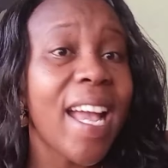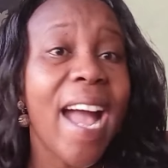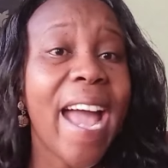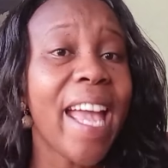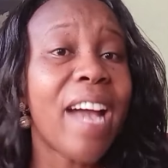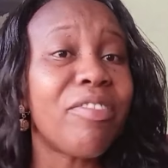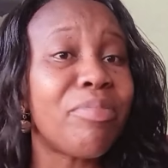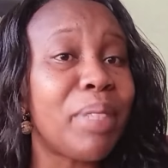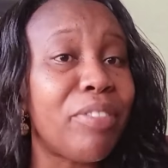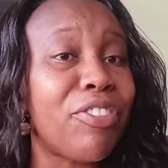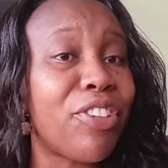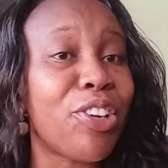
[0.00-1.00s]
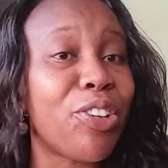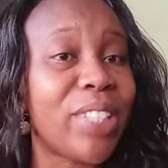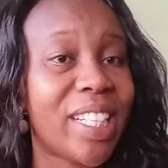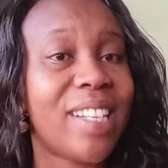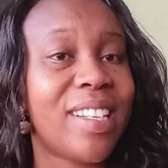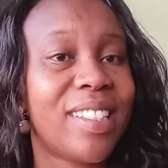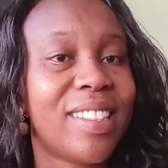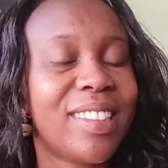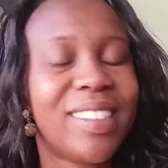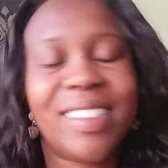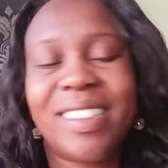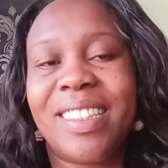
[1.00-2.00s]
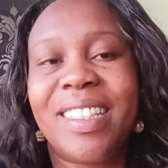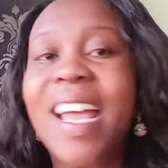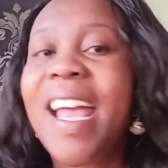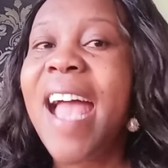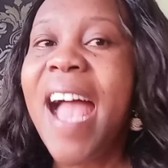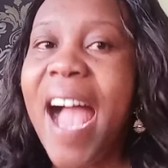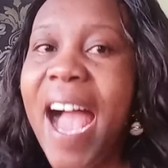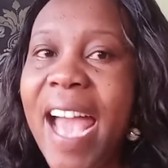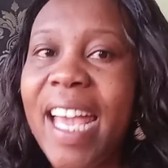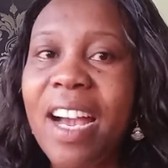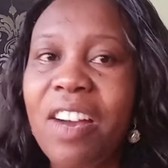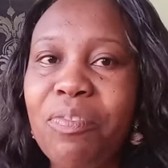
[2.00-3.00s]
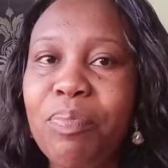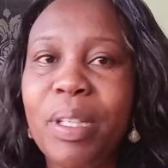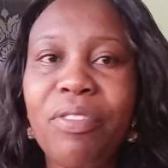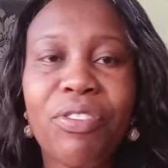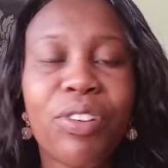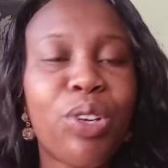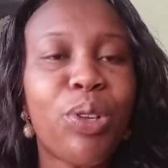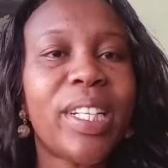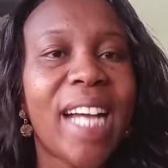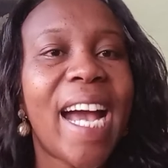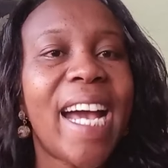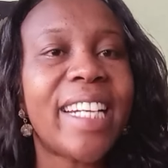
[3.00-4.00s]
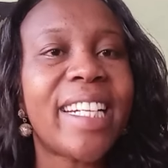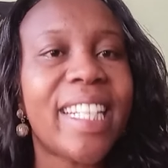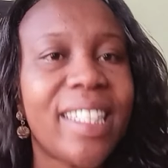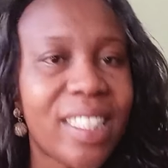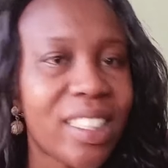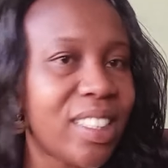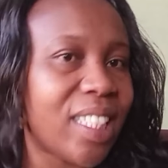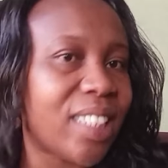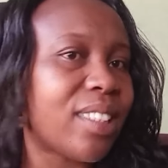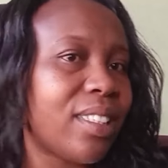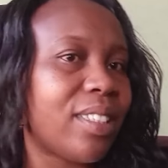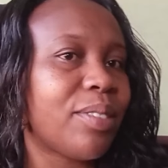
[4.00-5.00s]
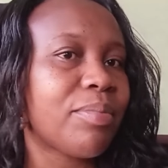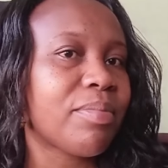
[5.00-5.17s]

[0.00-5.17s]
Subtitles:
I have been following her. I have been following her religiously.